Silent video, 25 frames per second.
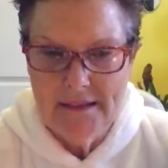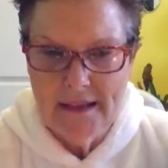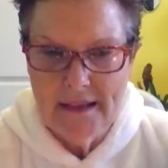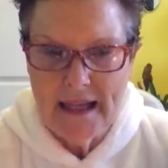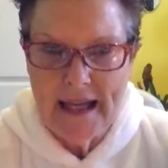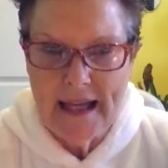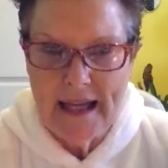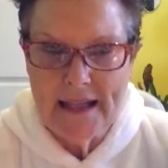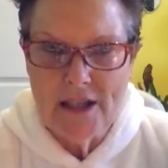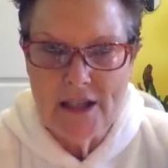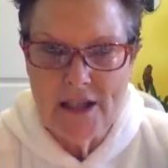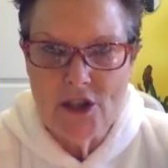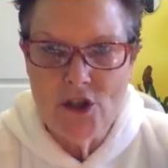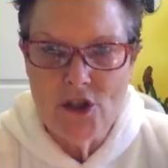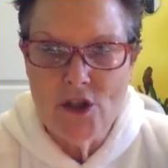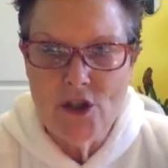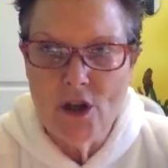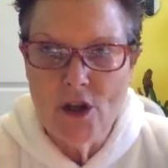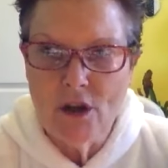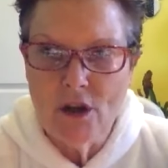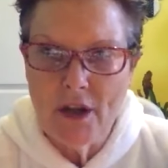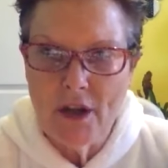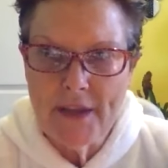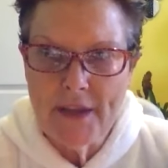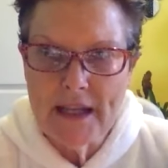And, you
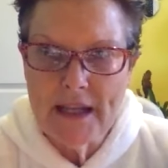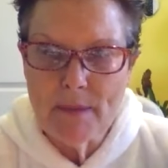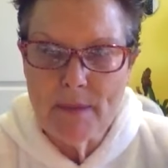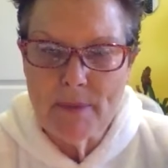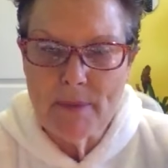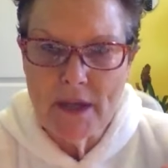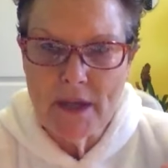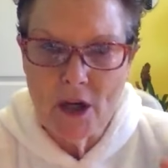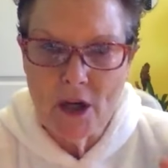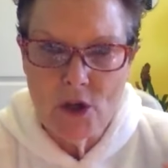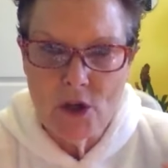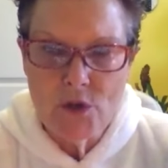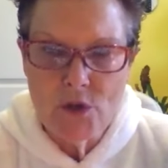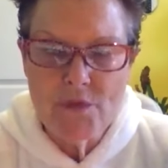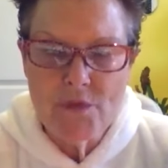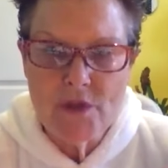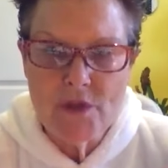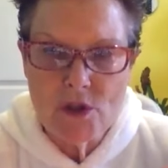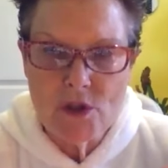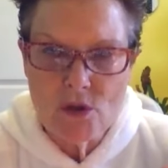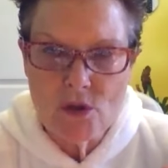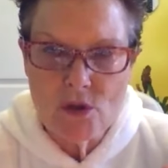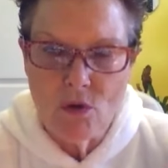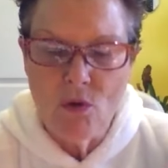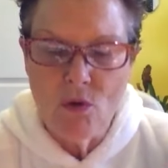know, I think it behoves
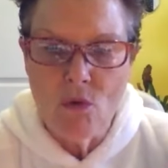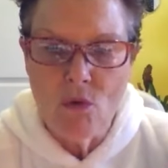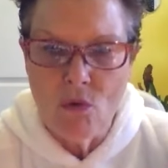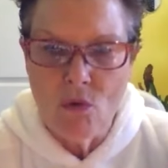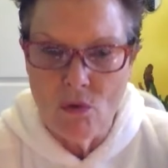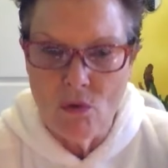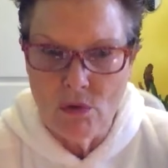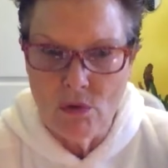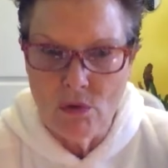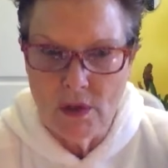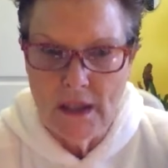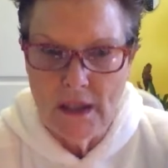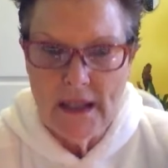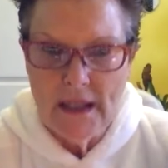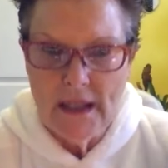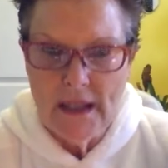us all